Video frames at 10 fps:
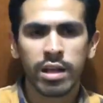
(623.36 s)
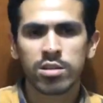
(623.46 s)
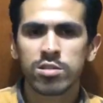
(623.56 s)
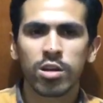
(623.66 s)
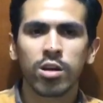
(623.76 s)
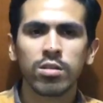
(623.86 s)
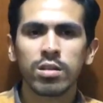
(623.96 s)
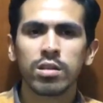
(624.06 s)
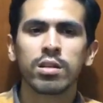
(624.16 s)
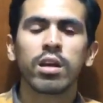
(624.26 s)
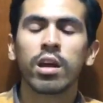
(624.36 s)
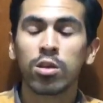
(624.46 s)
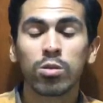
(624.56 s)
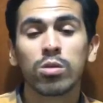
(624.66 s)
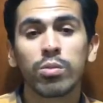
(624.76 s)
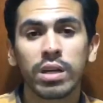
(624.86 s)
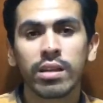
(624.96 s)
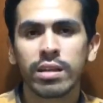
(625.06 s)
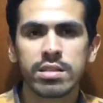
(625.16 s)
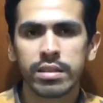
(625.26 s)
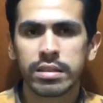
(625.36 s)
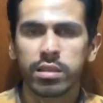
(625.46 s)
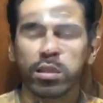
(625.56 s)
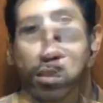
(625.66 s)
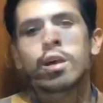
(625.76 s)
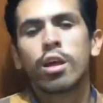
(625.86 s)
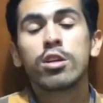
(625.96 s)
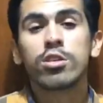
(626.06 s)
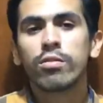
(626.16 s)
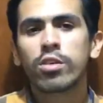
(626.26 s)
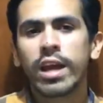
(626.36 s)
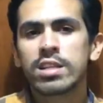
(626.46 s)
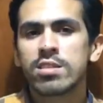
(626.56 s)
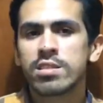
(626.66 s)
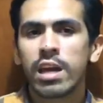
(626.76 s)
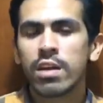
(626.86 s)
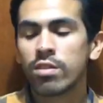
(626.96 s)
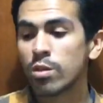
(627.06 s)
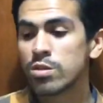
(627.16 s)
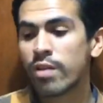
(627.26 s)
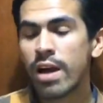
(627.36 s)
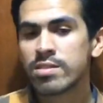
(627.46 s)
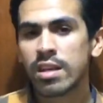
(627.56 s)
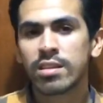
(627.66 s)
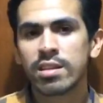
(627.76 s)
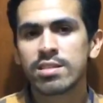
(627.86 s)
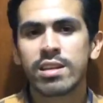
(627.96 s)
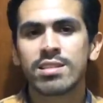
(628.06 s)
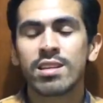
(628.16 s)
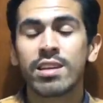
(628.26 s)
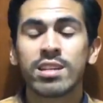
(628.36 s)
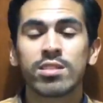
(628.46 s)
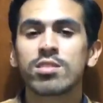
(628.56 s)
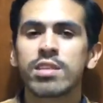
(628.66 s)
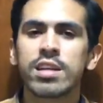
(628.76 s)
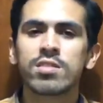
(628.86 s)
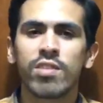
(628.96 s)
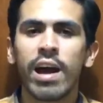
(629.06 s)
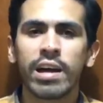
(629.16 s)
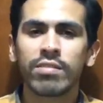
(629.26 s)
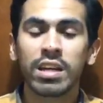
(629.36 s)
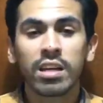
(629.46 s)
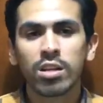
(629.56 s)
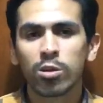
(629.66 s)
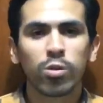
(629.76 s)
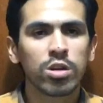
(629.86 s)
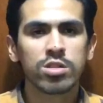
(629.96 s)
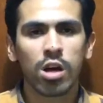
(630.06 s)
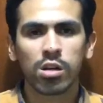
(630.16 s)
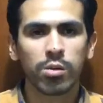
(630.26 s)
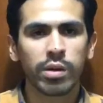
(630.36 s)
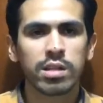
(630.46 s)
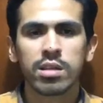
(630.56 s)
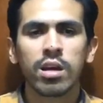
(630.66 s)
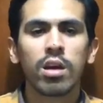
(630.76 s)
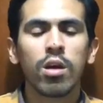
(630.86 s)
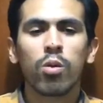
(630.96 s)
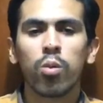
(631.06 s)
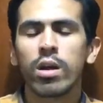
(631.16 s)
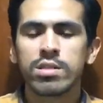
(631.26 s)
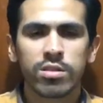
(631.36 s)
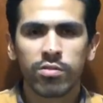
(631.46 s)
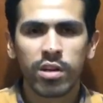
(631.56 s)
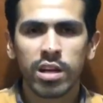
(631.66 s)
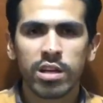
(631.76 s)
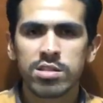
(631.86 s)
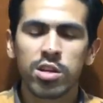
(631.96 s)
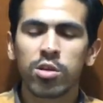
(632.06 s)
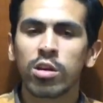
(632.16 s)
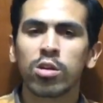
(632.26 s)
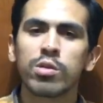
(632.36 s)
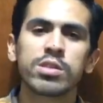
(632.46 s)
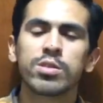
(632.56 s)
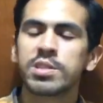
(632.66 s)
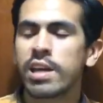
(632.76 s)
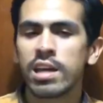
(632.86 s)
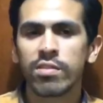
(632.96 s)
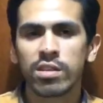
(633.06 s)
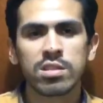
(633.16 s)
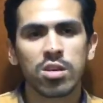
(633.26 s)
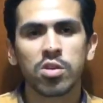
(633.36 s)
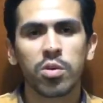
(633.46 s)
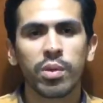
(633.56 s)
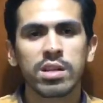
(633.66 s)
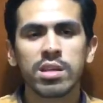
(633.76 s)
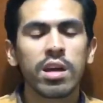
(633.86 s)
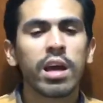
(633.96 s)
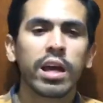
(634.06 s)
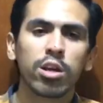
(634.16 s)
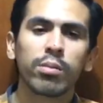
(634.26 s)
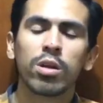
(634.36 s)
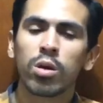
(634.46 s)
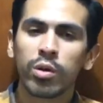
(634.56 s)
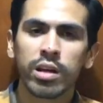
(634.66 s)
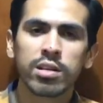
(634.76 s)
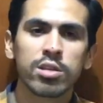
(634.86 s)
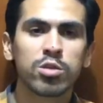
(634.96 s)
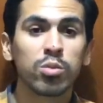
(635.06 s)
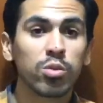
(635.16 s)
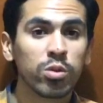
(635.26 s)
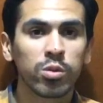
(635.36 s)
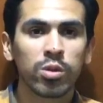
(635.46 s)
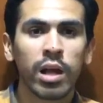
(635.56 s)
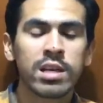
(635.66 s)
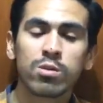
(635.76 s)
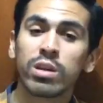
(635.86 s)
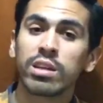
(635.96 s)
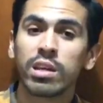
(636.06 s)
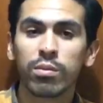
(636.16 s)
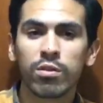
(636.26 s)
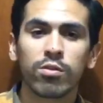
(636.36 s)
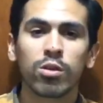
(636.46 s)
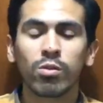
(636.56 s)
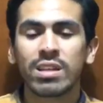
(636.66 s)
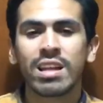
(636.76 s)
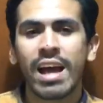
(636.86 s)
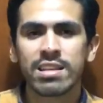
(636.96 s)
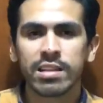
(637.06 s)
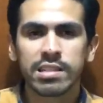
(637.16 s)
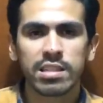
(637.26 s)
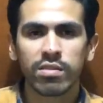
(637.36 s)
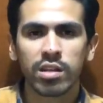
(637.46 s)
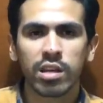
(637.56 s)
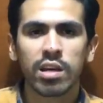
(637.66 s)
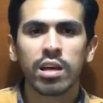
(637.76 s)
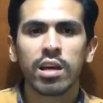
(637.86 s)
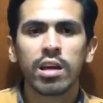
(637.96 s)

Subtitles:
Let us know and you will be listened. Don't forget to save those 5 sentences as exercise 5 in the Word document. Once you finish, you are going to save the document and upload it to Moodle as we did before with the last activity.